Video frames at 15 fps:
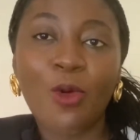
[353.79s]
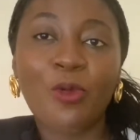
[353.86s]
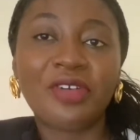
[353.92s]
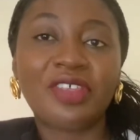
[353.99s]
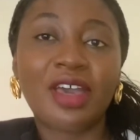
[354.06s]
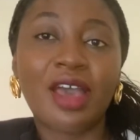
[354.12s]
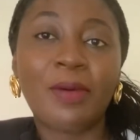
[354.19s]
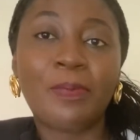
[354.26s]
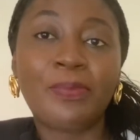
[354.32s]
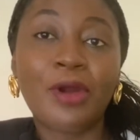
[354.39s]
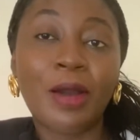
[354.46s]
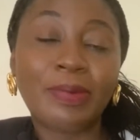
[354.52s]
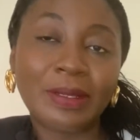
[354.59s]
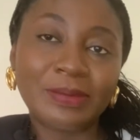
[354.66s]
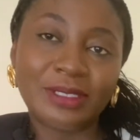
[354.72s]
with
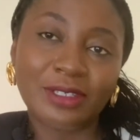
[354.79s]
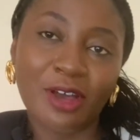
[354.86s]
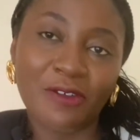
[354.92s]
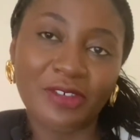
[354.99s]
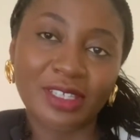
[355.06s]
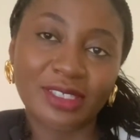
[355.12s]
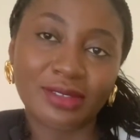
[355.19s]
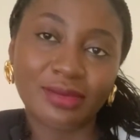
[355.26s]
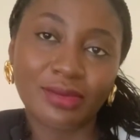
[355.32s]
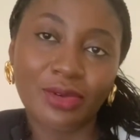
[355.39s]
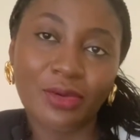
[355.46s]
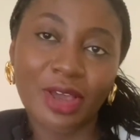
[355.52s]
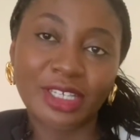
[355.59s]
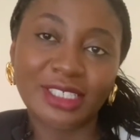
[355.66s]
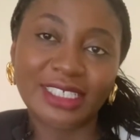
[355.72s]
problem-solving
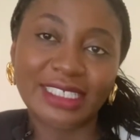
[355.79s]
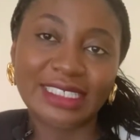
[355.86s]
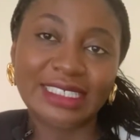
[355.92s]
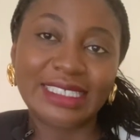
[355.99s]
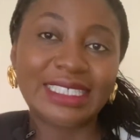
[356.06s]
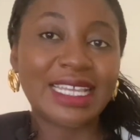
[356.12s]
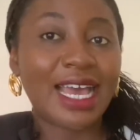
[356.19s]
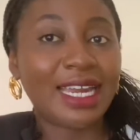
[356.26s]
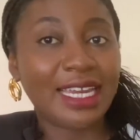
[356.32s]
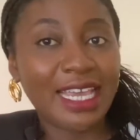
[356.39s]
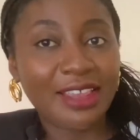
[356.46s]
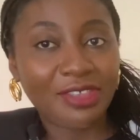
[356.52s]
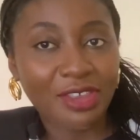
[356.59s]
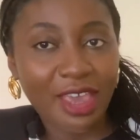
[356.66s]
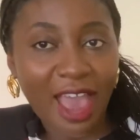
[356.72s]
questions done
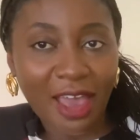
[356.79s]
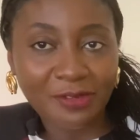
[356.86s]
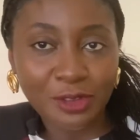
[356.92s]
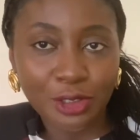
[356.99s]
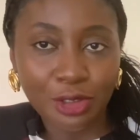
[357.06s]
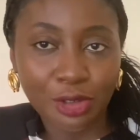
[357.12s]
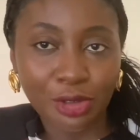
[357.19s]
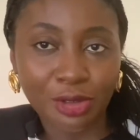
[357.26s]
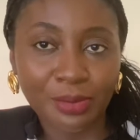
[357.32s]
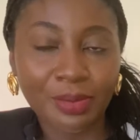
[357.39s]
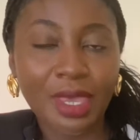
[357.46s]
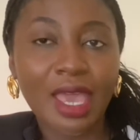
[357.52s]
in the afternoon.